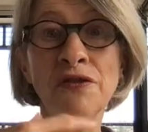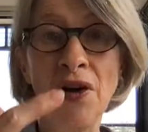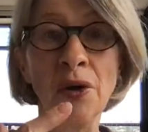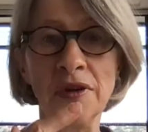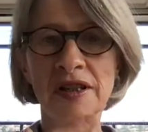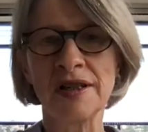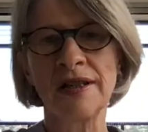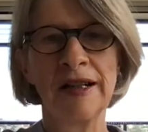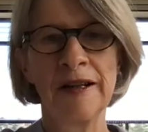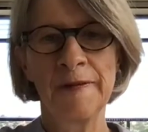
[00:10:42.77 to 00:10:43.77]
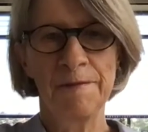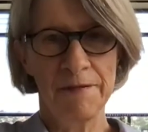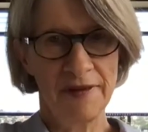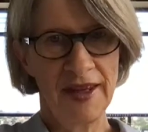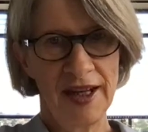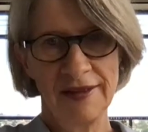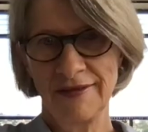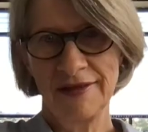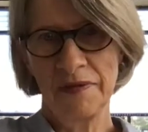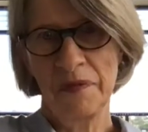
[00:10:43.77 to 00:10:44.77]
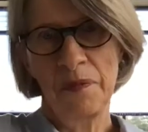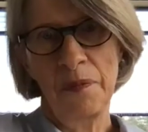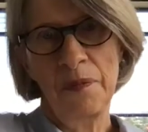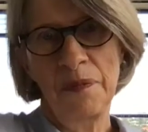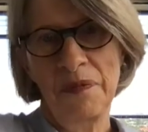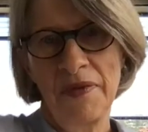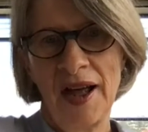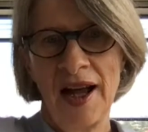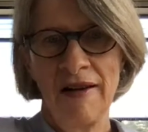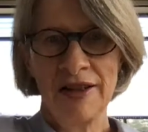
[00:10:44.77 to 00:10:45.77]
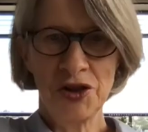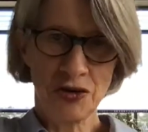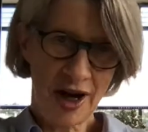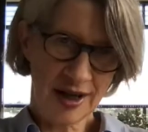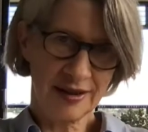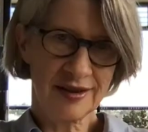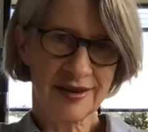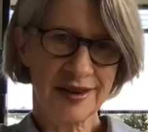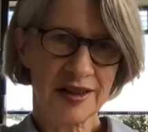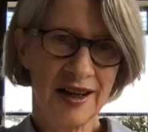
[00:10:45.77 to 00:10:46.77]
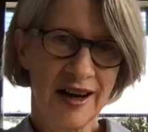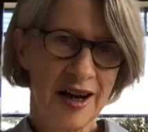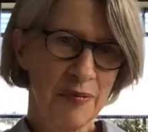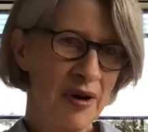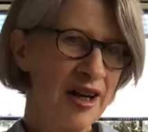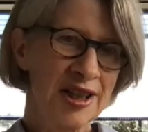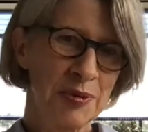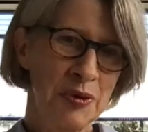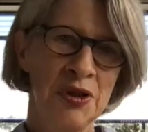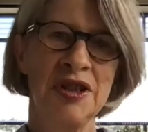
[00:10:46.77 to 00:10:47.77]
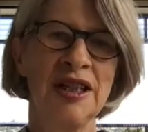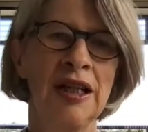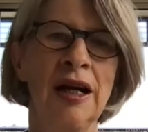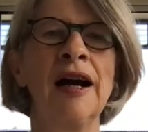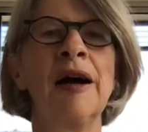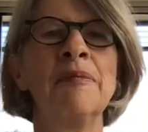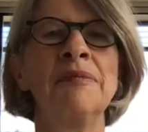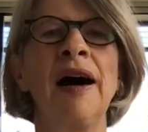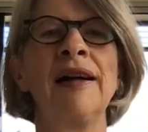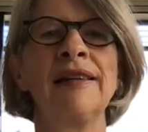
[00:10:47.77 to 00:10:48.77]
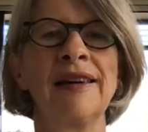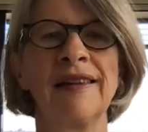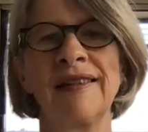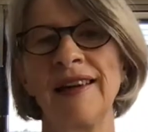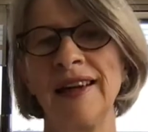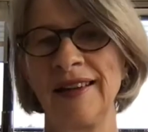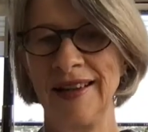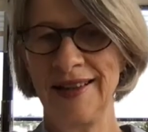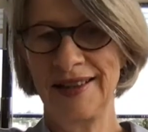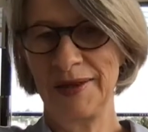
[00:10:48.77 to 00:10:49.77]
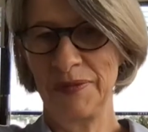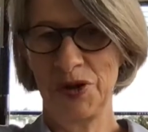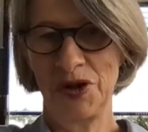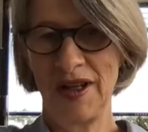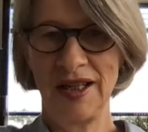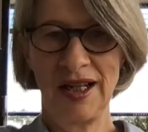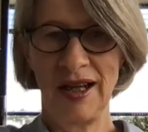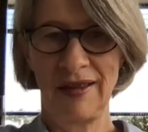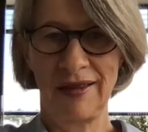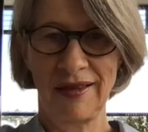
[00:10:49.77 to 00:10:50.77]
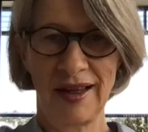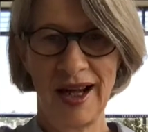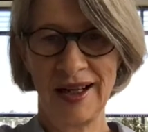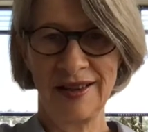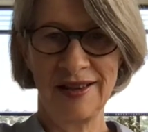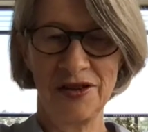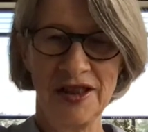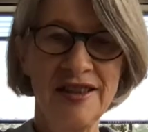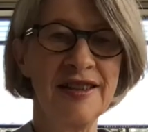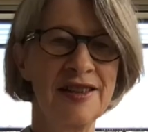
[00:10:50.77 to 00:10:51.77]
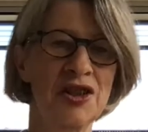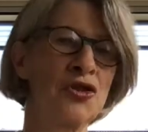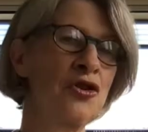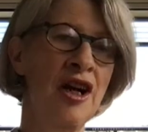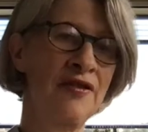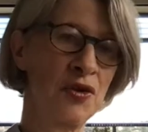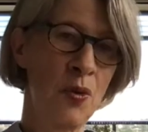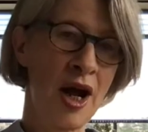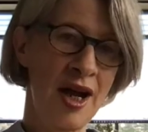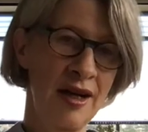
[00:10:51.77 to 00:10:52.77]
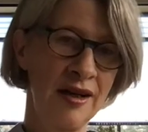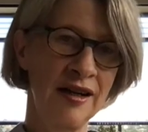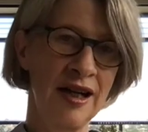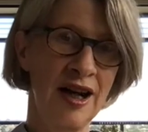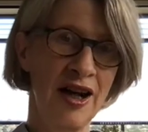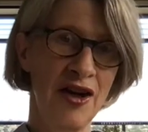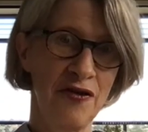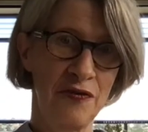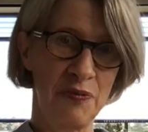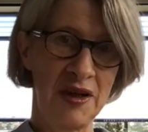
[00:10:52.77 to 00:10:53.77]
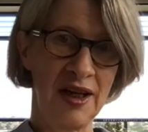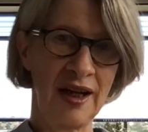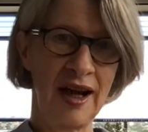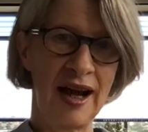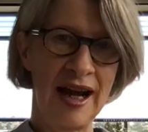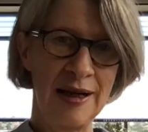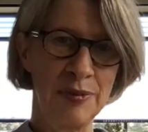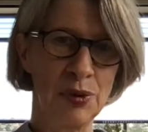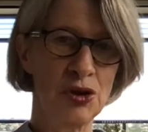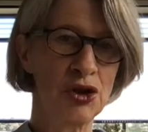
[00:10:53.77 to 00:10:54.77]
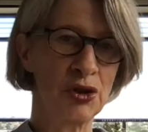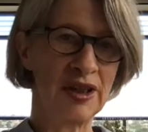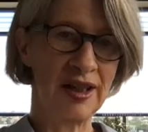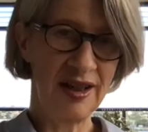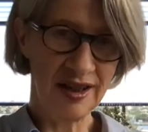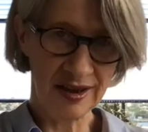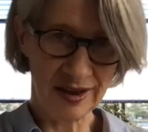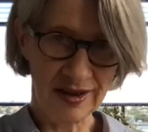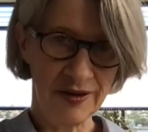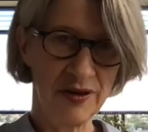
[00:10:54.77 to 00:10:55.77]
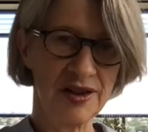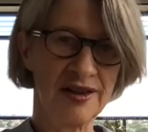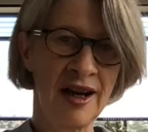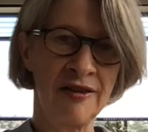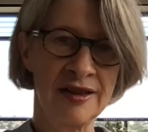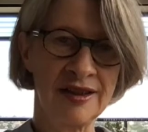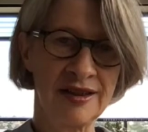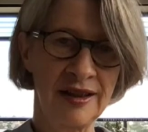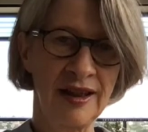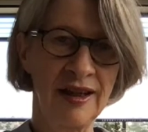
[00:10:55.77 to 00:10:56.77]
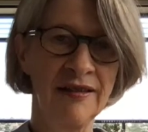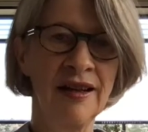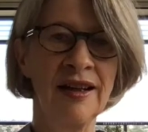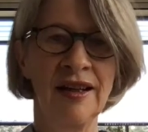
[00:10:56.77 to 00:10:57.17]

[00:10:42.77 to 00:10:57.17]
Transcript: follow it, then they are entranced by its beauty, but it leads them to their death. And Odysseus contrived a way of being able to hear the sirens singing,